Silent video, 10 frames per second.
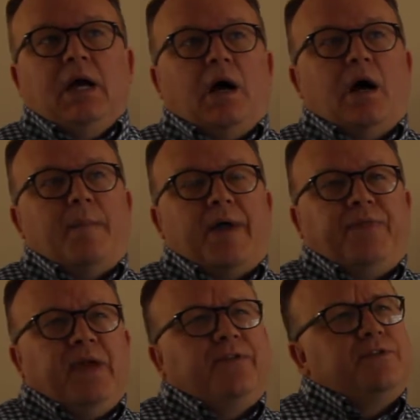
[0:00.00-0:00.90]
I
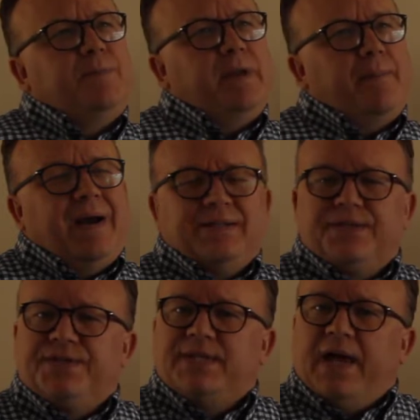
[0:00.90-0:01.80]
think there's been about
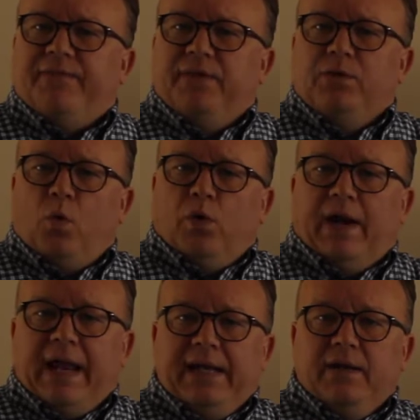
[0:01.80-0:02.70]
7 or
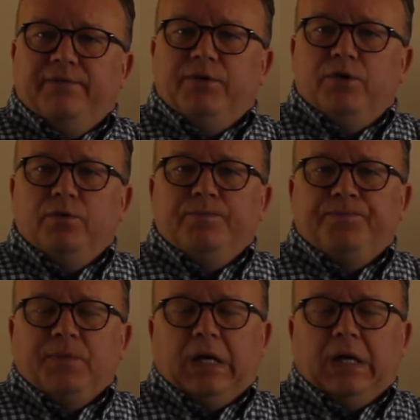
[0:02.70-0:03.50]
8 of you